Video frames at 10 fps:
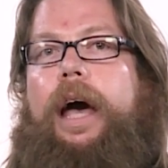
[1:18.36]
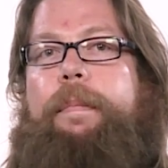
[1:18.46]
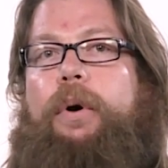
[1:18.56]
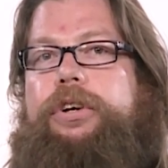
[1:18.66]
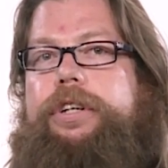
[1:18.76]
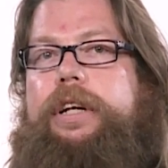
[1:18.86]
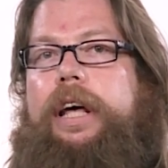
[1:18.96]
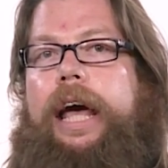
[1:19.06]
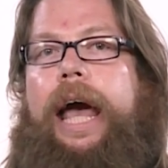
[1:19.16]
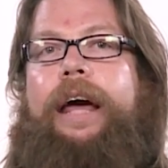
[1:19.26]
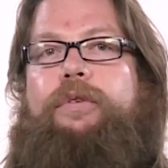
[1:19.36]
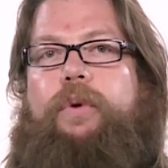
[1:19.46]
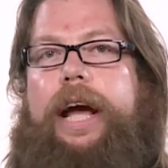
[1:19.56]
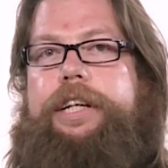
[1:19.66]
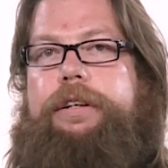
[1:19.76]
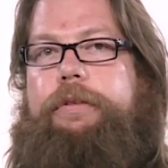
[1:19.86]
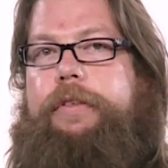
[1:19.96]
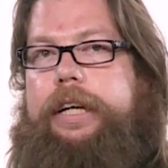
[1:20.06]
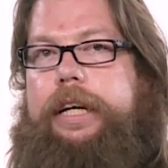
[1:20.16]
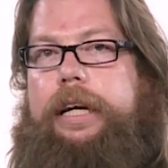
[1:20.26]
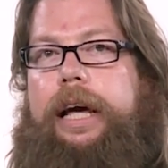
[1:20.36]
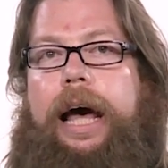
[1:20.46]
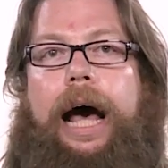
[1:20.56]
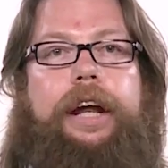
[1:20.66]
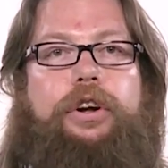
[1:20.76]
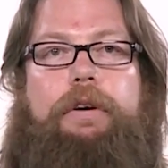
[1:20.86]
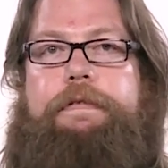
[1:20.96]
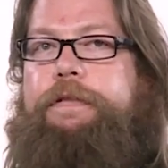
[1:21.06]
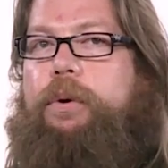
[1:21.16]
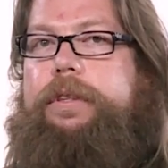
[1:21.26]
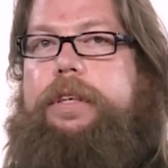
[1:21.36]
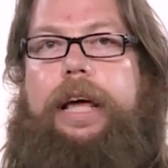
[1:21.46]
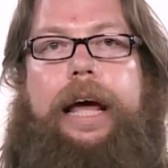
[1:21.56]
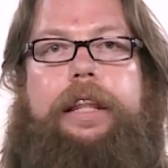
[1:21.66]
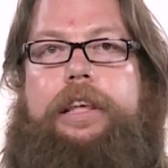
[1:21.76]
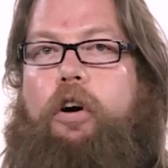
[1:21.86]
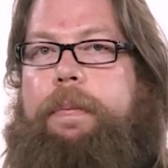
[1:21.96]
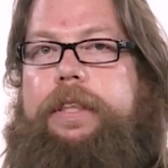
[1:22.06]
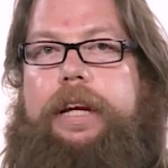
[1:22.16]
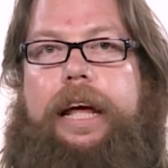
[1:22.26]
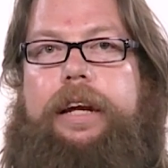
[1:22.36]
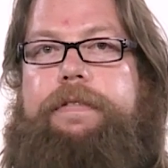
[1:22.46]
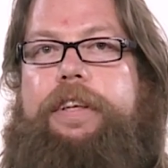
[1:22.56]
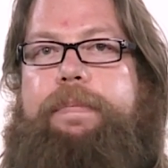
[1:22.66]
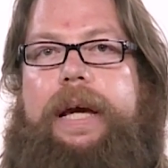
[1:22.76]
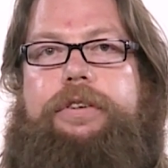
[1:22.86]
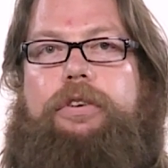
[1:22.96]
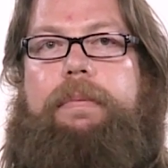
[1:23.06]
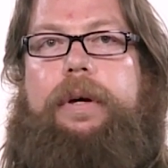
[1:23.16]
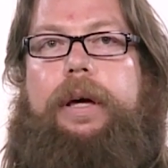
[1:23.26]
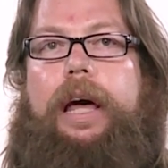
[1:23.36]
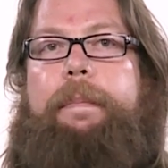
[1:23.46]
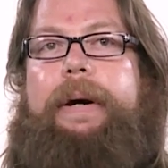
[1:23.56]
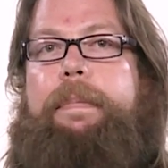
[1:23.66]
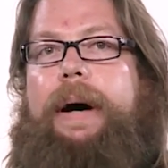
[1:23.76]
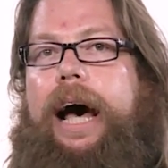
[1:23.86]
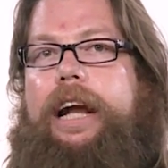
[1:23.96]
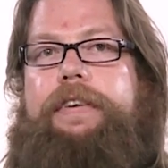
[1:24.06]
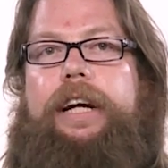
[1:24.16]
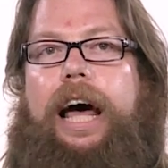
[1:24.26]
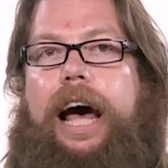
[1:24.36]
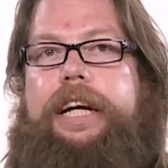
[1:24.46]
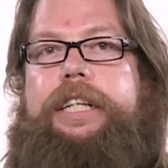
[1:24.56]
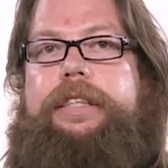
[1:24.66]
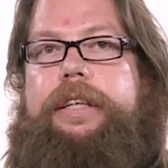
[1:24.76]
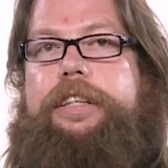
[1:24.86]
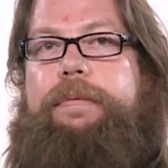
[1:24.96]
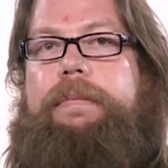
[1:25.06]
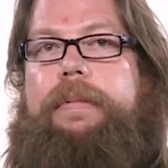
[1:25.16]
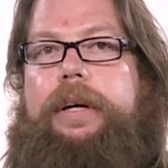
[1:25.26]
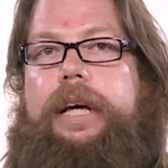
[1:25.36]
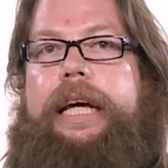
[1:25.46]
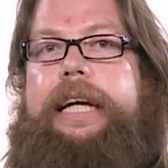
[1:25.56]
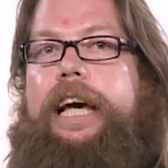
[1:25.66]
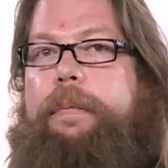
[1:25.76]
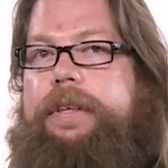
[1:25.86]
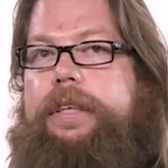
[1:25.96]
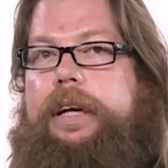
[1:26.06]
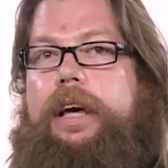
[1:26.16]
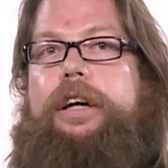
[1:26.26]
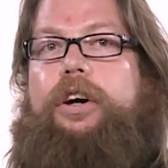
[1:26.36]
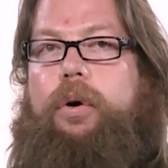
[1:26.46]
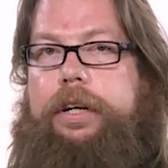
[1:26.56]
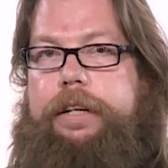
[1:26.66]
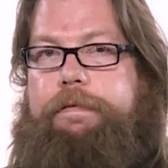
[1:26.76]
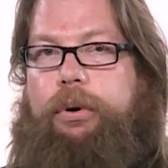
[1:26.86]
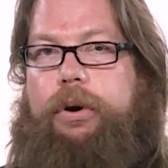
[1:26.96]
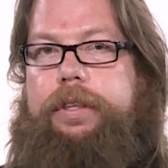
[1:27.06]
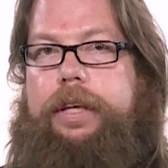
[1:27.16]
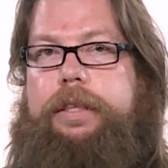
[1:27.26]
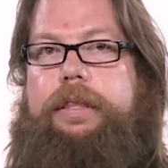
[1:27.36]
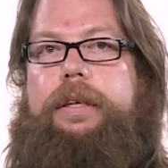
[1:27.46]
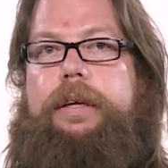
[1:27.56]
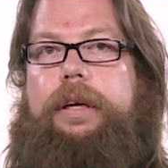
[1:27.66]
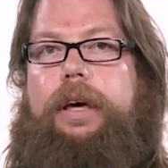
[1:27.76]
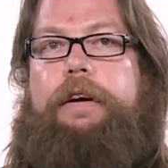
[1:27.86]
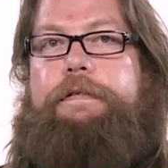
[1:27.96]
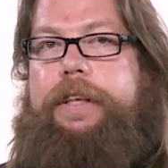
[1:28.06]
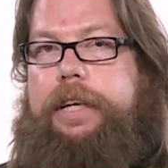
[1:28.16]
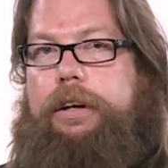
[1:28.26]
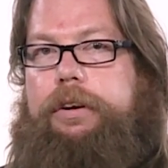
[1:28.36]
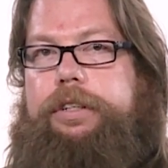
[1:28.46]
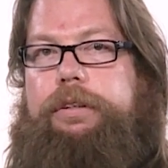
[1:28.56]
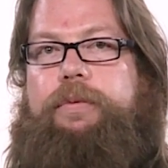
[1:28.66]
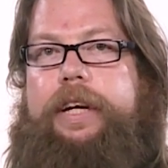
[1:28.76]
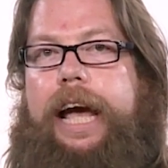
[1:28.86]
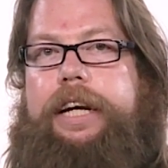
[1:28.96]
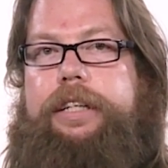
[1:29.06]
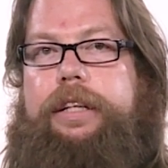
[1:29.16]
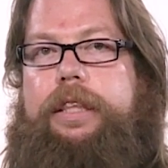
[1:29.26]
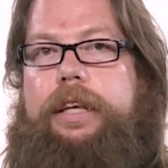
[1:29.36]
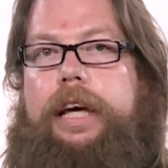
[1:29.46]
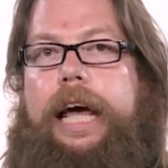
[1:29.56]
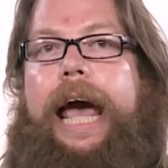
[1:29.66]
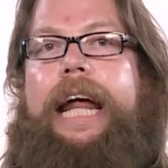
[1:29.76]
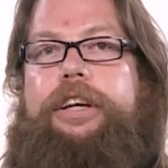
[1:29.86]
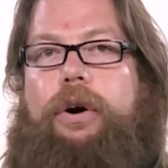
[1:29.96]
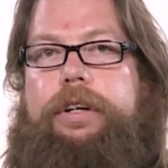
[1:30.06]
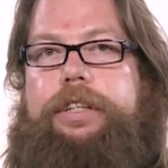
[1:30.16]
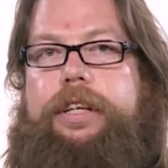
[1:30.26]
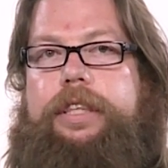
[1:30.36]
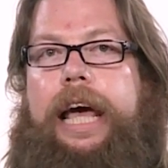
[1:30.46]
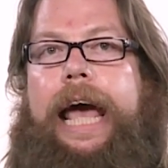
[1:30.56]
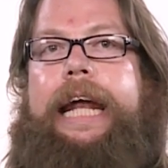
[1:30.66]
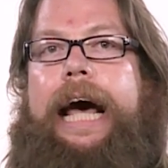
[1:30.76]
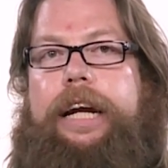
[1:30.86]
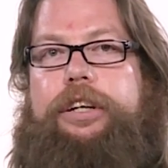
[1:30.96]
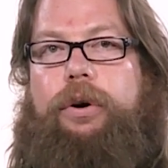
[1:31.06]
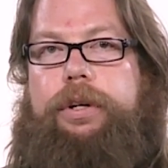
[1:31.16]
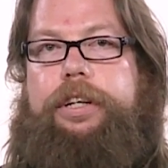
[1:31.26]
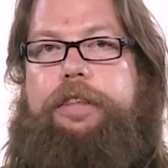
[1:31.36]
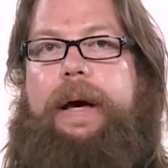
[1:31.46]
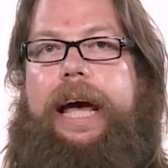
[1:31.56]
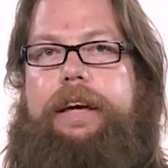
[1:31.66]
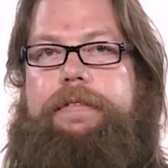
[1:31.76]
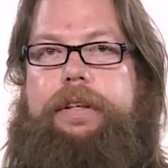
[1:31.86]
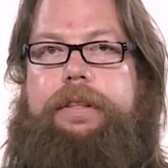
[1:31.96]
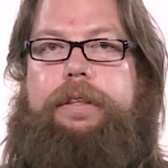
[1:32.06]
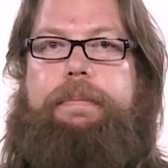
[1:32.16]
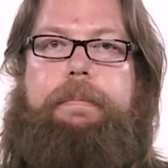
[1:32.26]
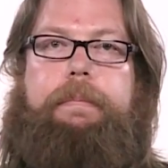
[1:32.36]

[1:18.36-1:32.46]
Emotion and rational thinking are not forces at the opposite end of a spectrum, but are part of a larger system encompassing cognitive processes, physiological reactions, and conscious and unconscious behaviours.